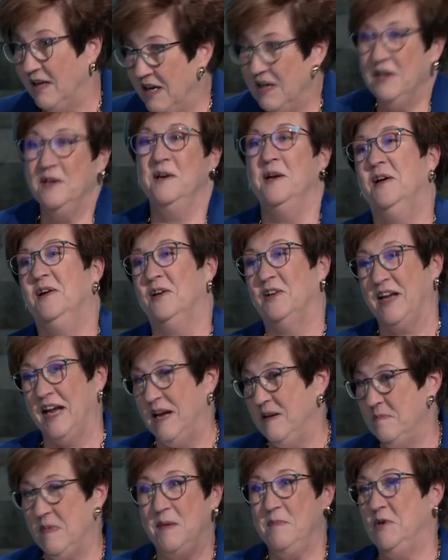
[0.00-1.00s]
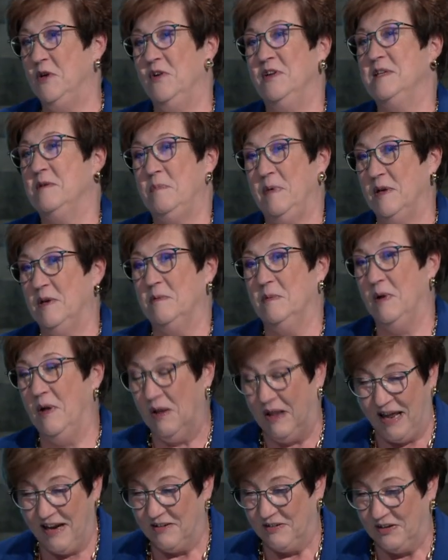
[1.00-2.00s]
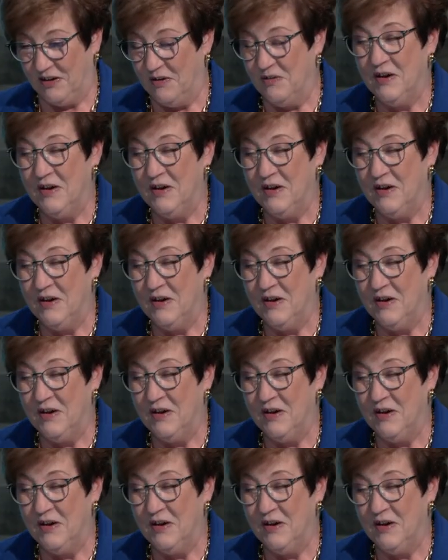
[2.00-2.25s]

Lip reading: Okay, maybe you're into pickleball, I don't know.